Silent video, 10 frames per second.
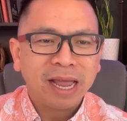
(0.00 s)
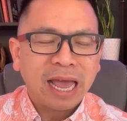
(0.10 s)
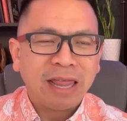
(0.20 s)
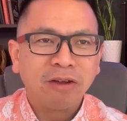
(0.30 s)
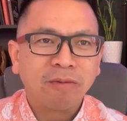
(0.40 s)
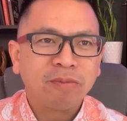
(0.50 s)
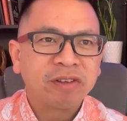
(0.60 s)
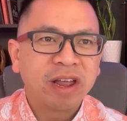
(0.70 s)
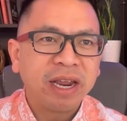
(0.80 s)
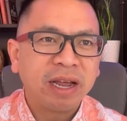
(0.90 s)
and they're
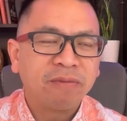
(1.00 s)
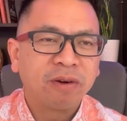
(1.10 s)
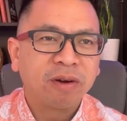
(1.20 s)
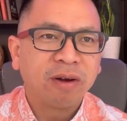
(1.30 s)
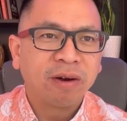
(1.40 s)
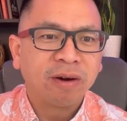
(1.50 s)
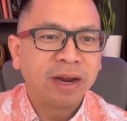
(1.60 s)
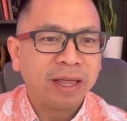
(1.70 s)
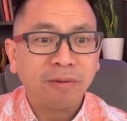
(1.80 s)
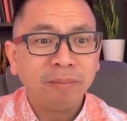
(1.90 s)
signing up for a card
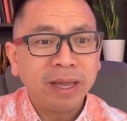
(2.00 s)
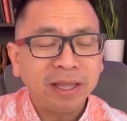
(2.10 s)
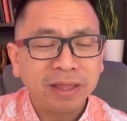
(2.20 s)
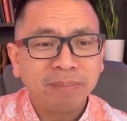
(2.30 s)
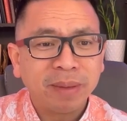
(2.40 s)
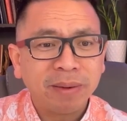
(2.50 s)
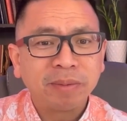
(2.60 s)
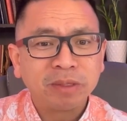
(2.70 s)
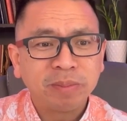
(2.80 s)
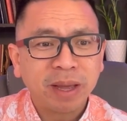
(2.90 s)
and they're making the
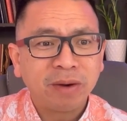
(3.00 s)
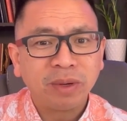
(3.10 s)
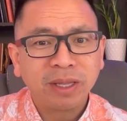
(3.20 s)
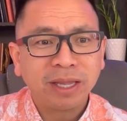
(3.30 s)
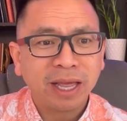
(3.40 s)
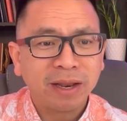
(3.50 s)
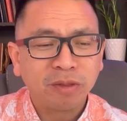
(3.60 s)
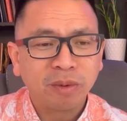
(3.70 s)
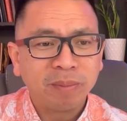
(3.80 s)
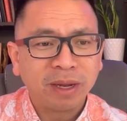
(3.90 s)
minimum spend within the end of
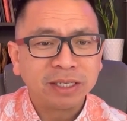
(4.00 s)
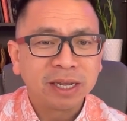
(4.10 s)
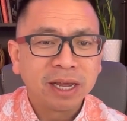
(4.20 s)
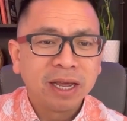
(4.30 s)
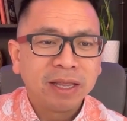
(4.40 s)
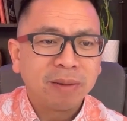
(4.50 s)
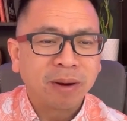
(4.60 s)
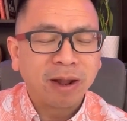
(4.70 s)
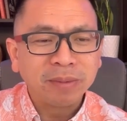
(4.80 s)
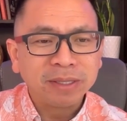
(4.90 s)
3 months. The
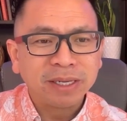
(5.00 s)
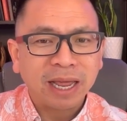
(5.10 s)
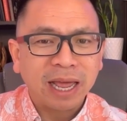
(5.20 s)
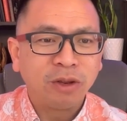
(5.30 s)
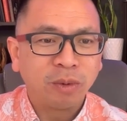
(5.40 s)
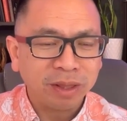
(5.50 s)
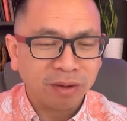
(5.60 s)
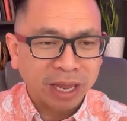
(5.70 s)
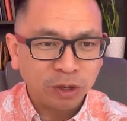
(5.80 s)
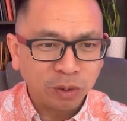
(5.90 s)
problem is during
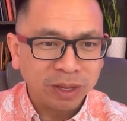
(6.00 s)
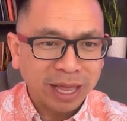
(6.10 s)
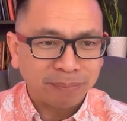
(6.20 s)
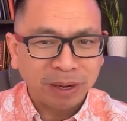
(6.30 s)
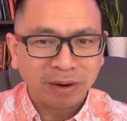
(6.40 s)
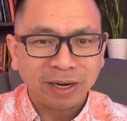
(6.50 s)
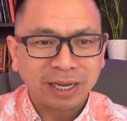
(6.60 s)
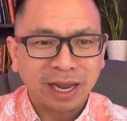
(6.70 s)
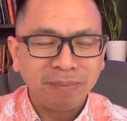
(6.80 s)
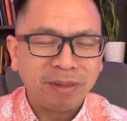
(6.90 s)
that period of
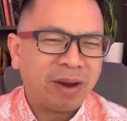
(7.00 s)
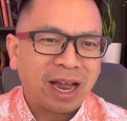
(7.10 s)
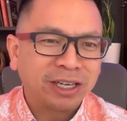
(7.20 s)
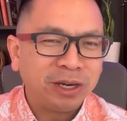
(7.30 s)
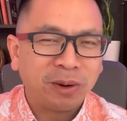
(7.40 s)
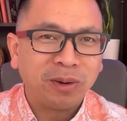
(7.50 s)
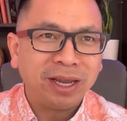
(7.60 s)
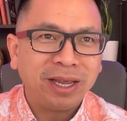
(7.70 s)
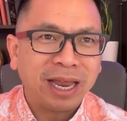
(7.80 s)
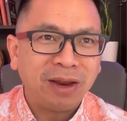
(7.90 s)
time, they're actually
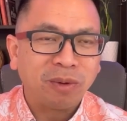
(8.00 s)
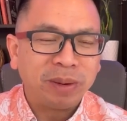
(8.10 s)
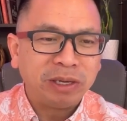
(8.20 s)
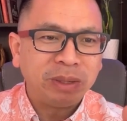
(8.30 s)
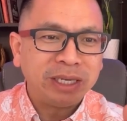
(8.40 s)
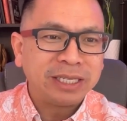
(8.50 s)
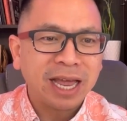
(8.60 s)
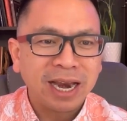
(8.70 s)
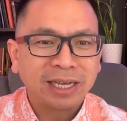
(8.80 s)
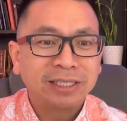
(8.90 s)
earning anywhere between
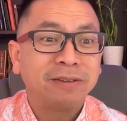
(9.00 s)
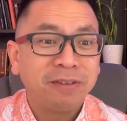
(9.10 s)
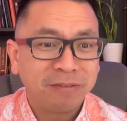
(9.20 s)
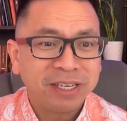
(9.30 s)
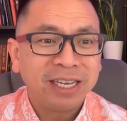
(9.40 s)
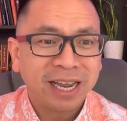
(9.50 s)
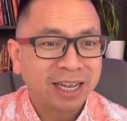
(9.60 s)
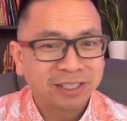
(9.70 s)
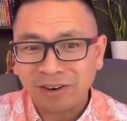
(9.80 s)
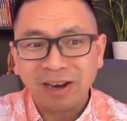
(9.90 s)
10x to
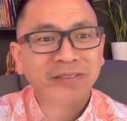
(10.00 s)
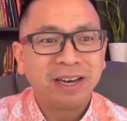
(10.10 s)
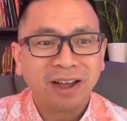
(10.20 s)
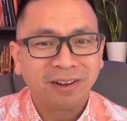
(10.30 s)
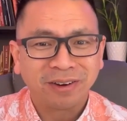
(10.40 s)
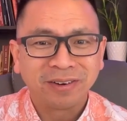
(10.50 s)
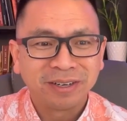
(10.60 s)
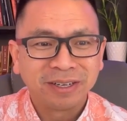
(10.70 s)
15x on every dollar.